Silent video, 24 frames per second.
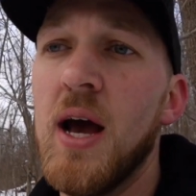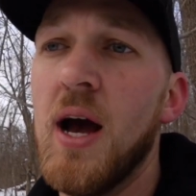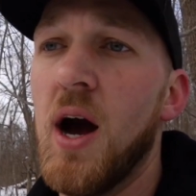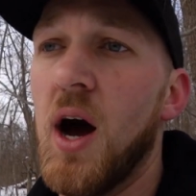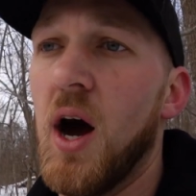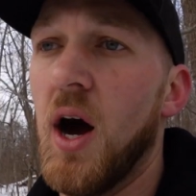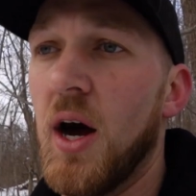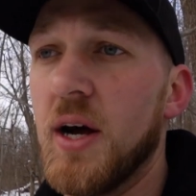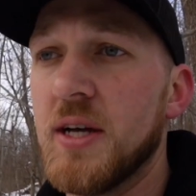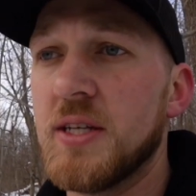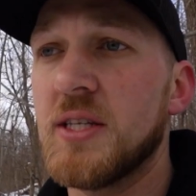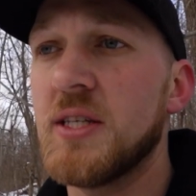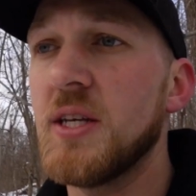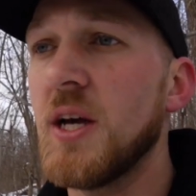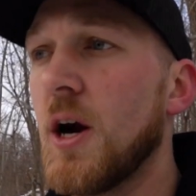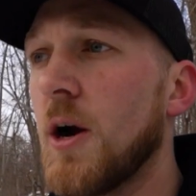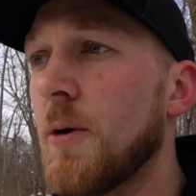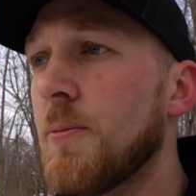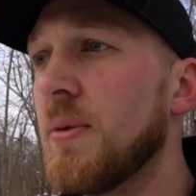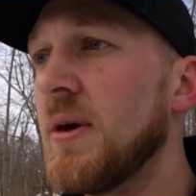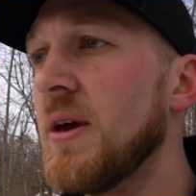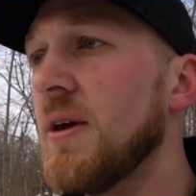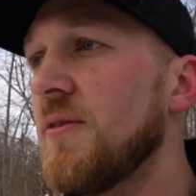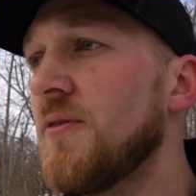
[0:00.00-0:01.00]
a
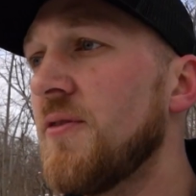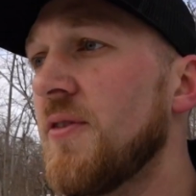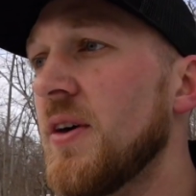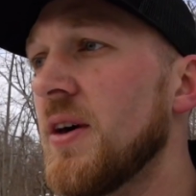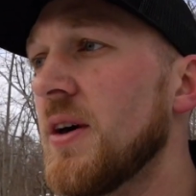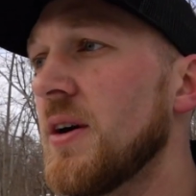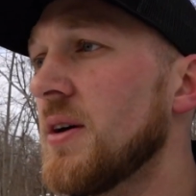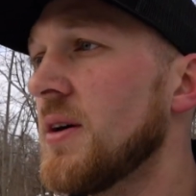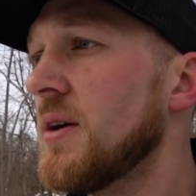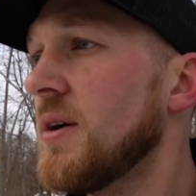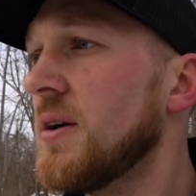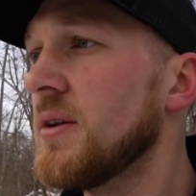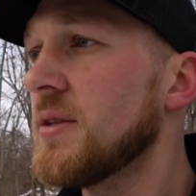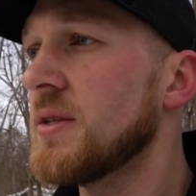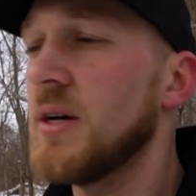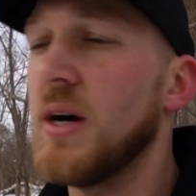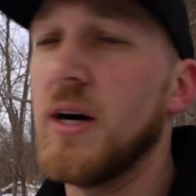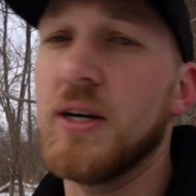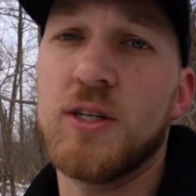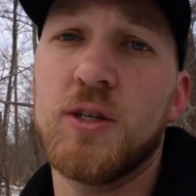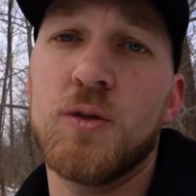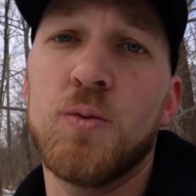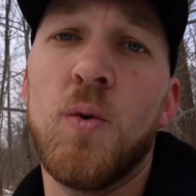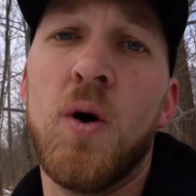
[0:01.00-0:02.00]
CRP field,
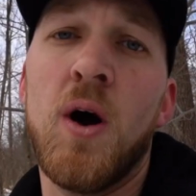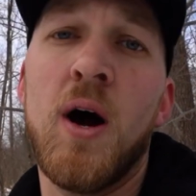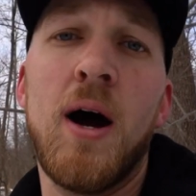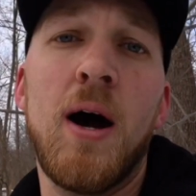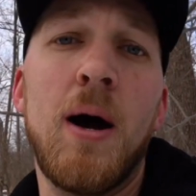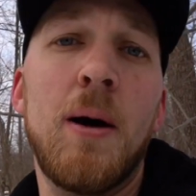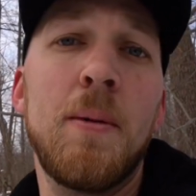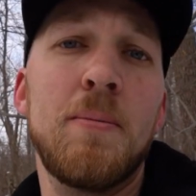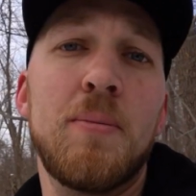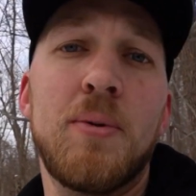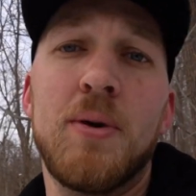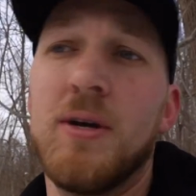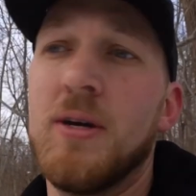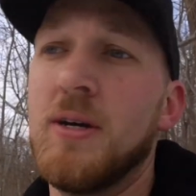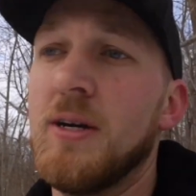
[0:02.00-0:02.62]
a swamp,